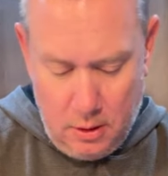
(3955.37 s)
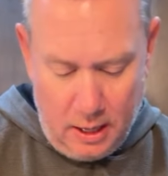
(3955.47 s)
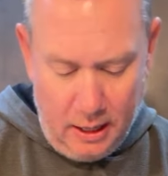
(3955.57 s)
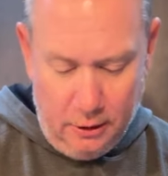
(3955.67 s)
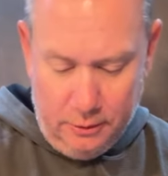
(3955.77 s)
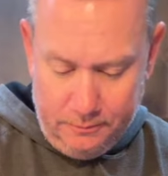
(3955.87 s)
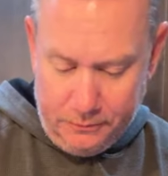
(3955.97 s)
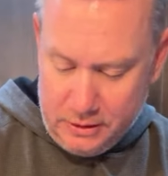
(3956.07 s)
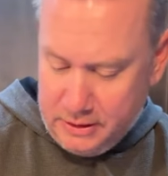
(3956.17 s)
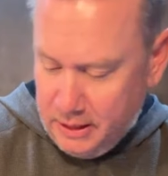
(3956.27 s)
I don't know.
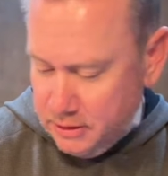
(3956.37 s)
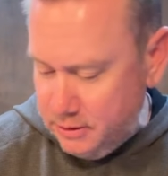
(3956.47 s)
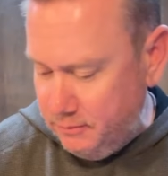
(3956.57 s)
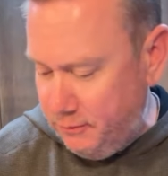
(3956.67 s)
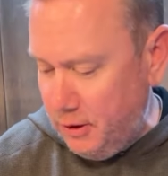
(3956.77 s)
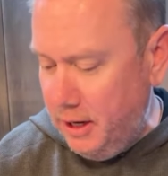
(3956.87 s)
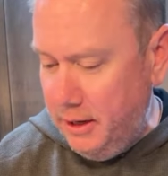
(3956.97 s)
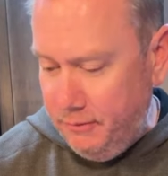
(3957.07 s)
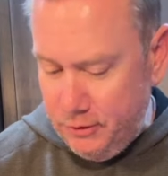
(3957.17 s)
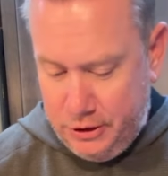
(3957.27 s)
It's next
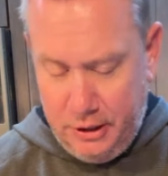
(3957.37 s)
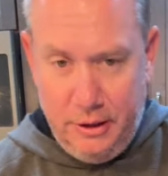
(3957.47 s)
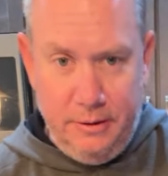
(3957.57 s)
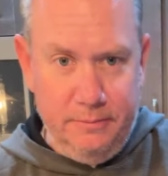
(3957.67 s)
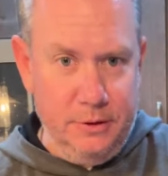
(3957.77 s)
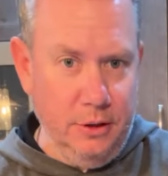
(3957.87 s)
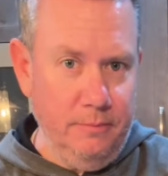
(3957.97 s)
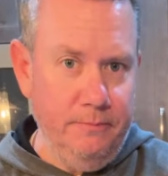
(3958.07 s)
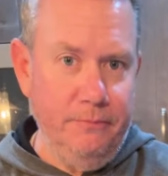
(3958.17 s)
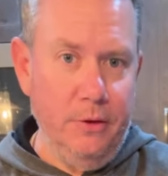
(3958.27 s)
Friday for Sherry, so.
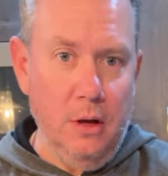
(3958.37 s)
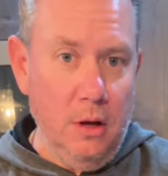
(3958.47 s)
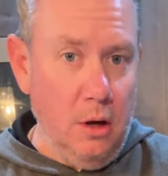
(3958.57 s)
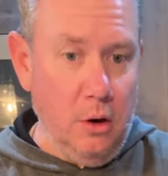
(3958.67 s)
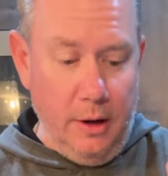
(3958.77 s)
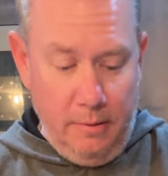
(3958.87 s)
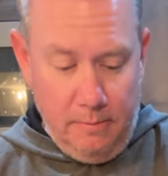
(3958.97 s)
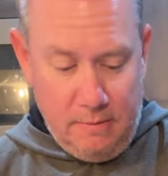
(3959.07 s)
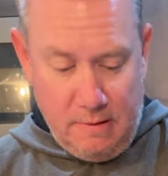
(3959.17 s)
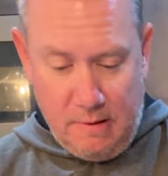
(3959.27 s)
Okay,
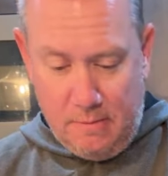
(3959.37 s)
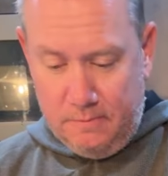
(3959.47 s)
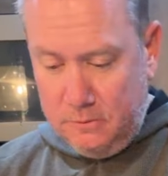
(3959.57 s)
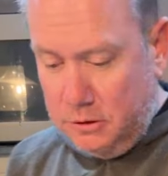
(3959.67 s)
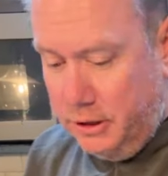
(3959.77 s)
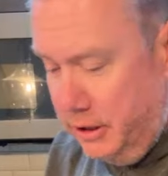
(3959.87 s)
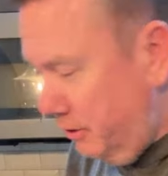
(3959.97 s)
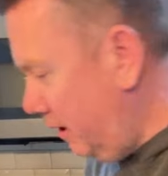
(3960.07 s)
what do I need to